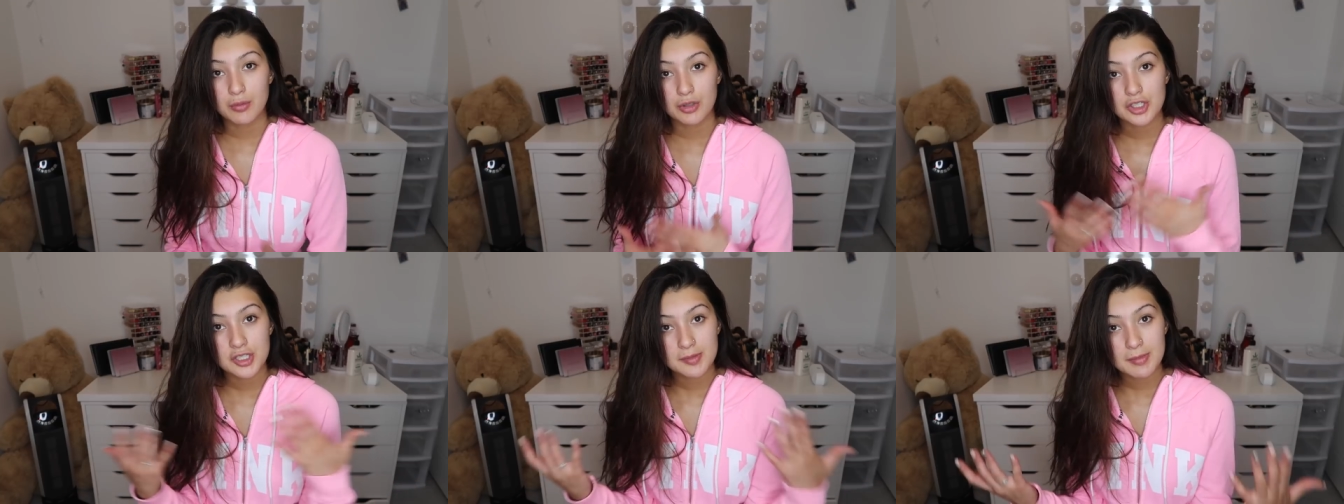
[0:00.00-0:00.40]

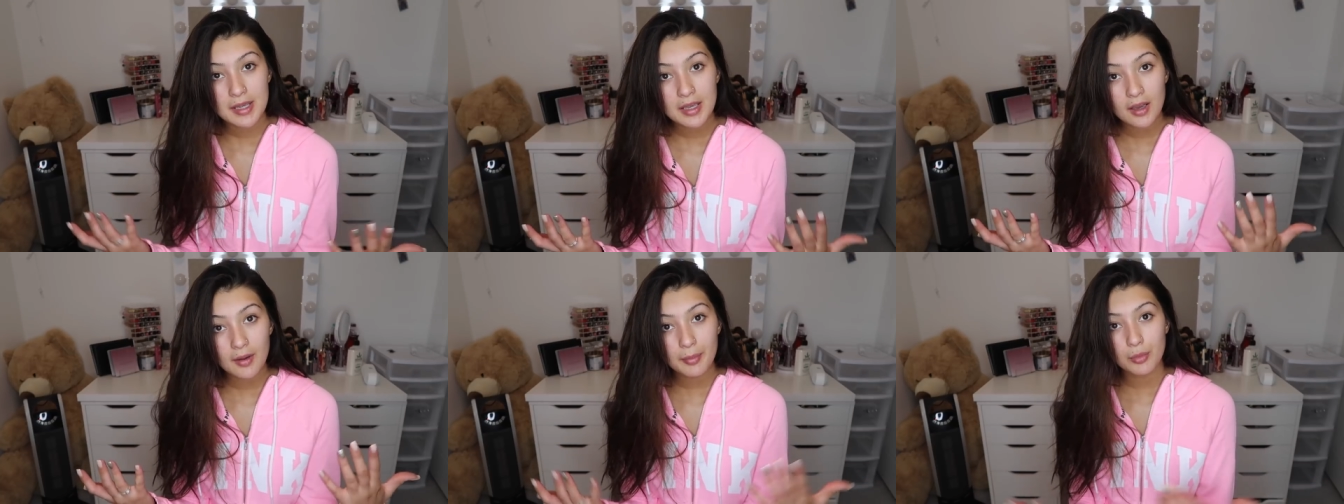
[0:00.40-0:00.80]
which is
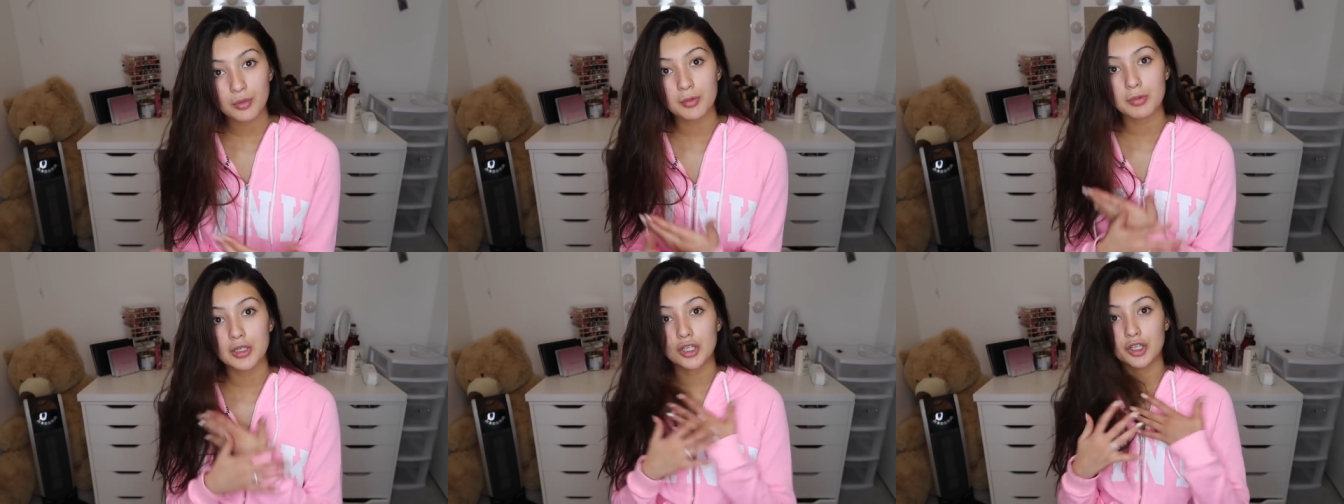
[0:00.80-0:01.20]
makeup,
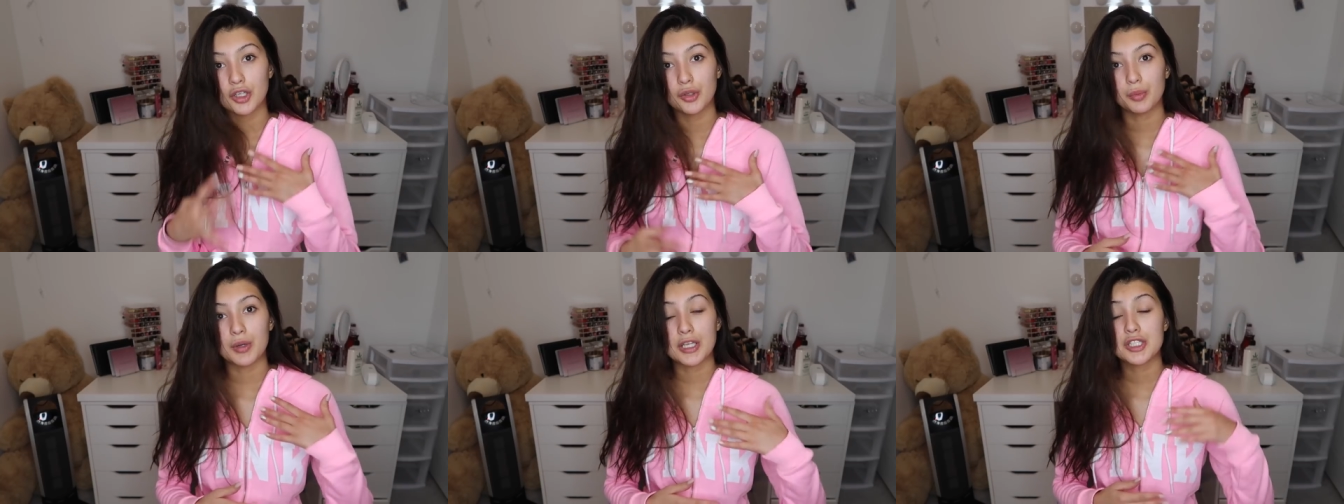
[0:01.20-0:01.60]
would be a
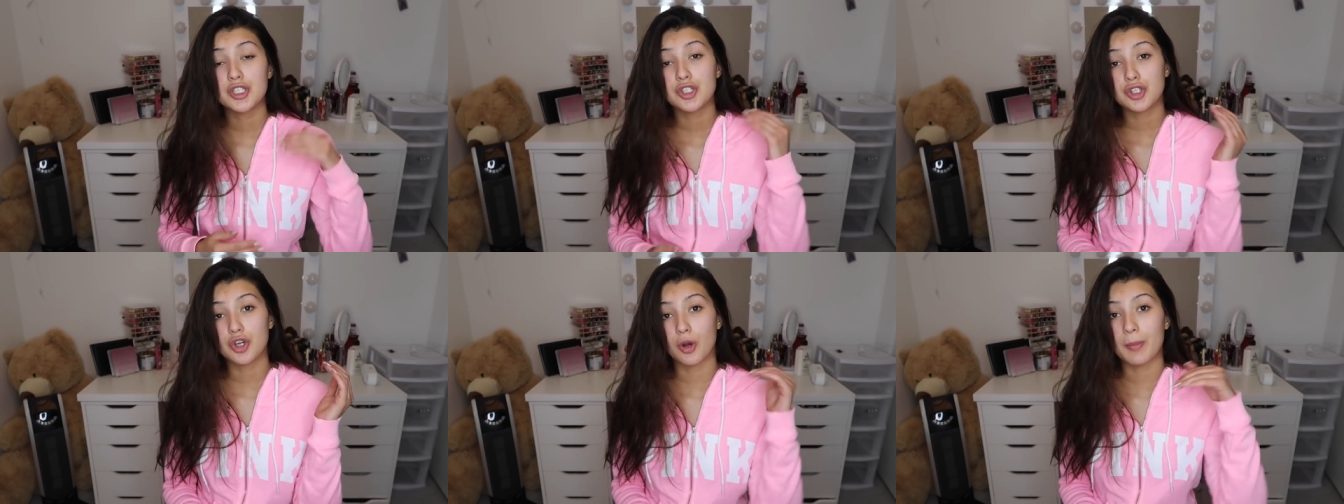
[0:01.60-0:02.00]
good way
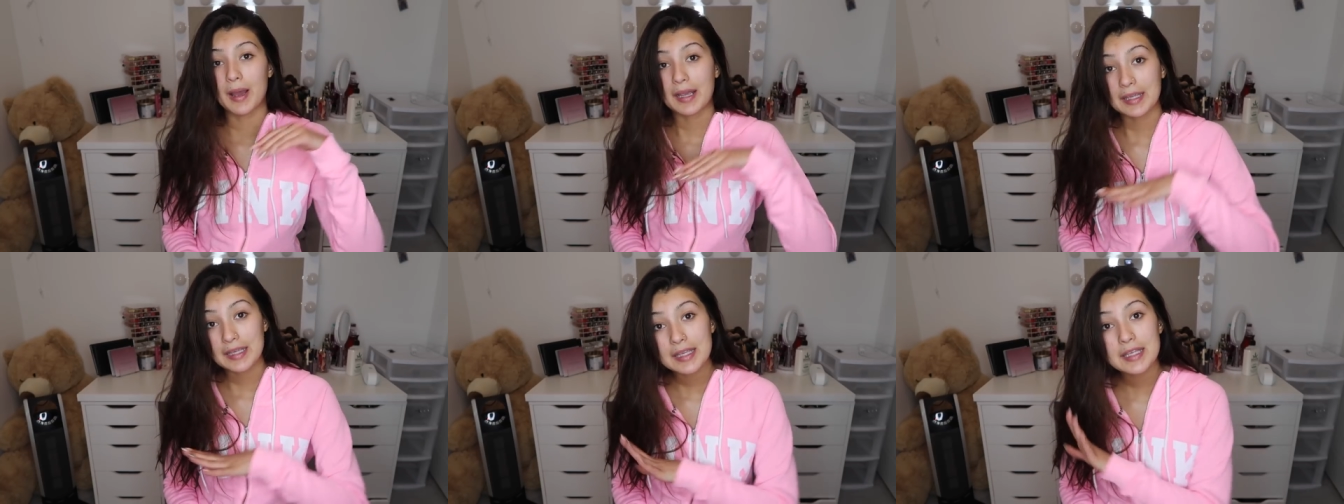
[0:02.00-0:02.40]
to go
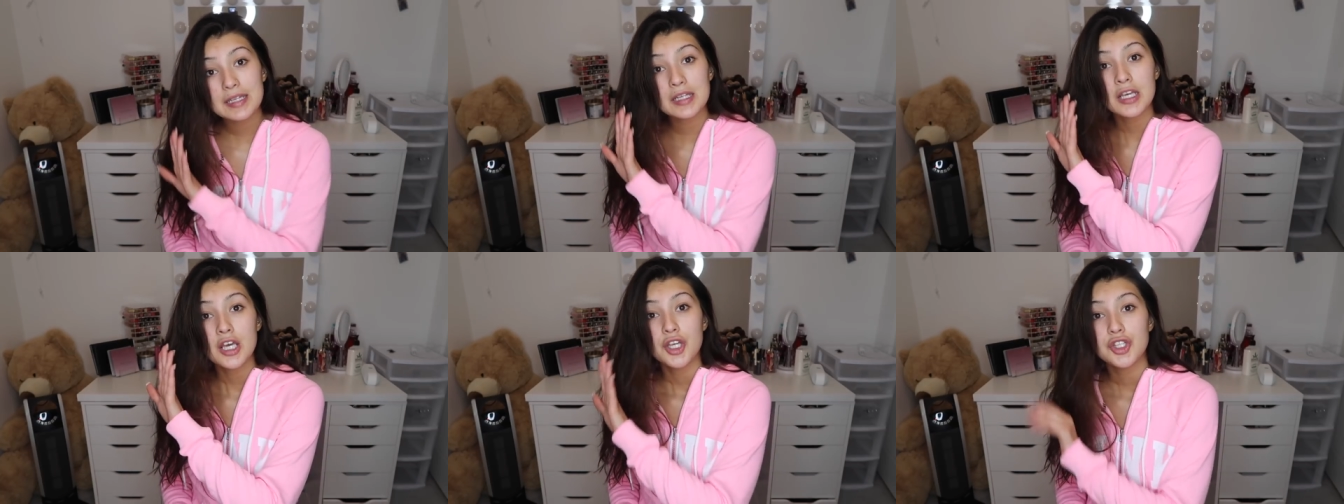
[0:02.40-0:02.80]
back
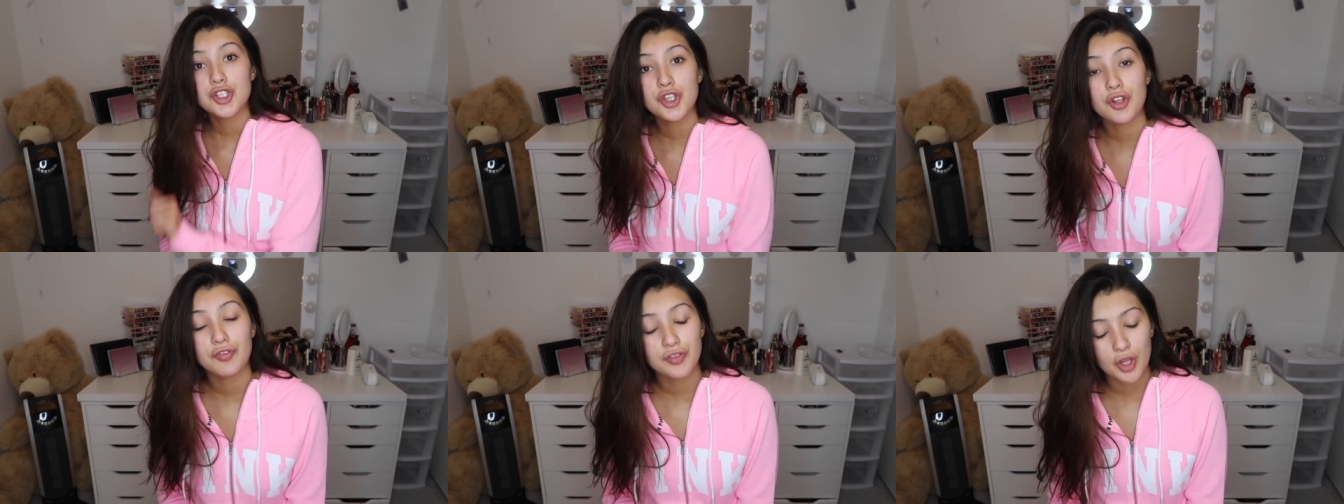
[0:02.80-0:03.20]

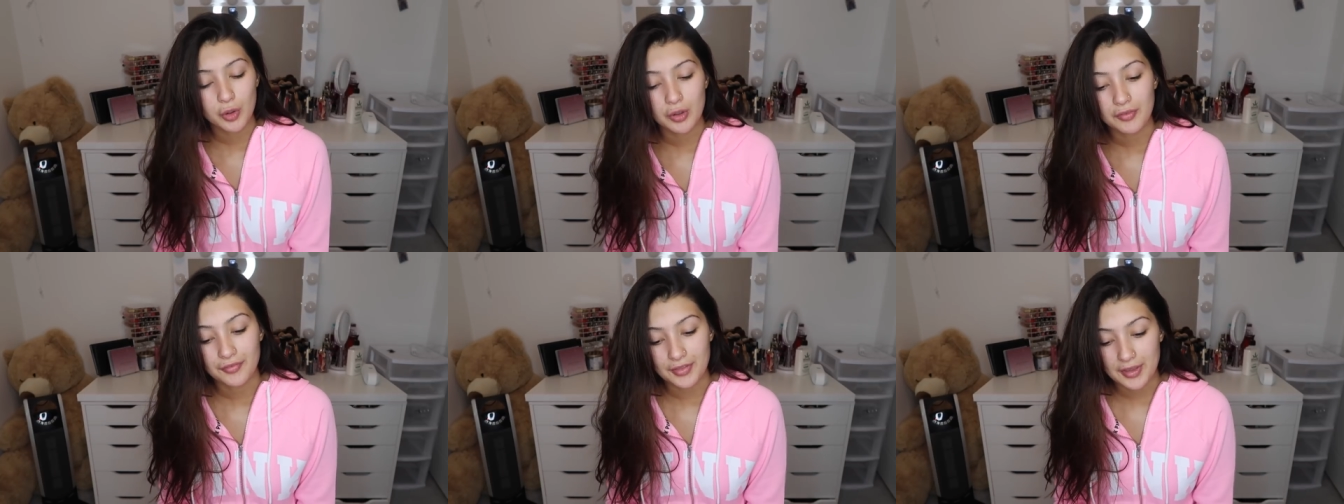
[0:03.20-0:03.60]
into the
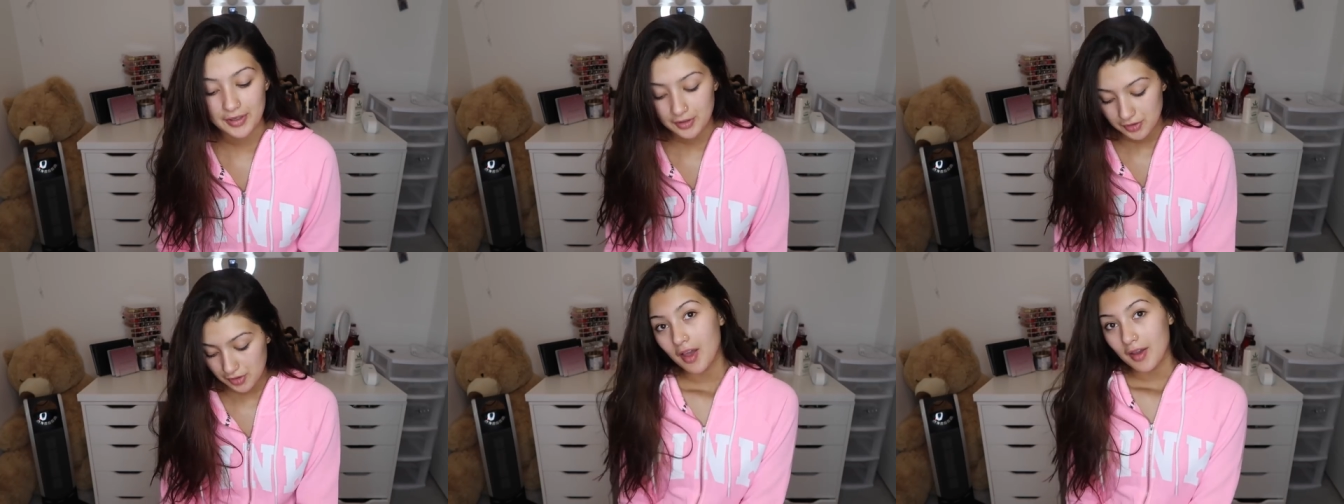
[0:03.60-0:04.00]
flow of
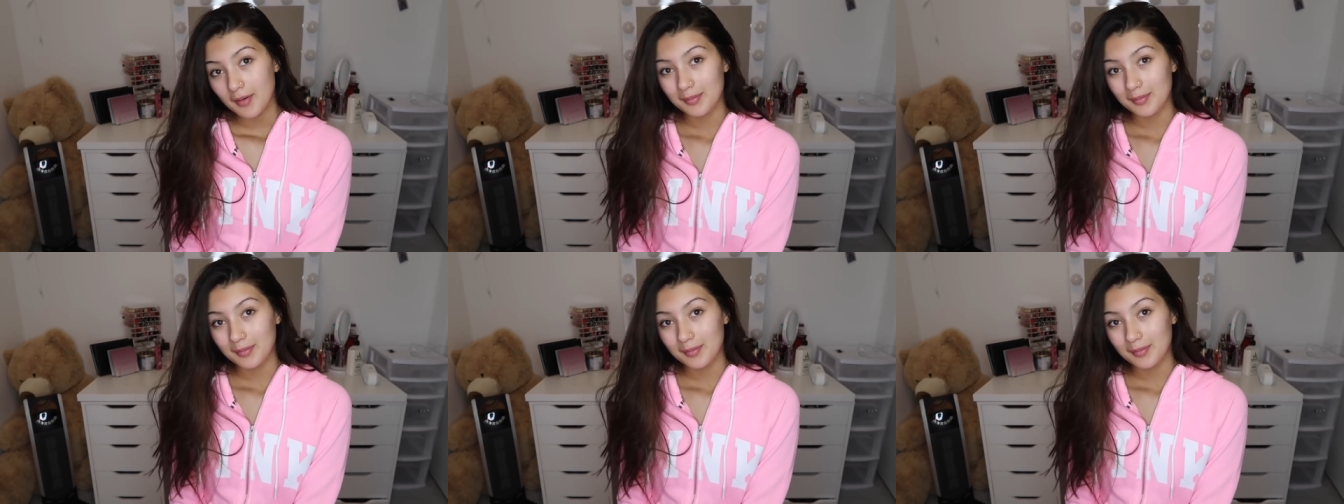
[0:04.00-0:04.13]
things.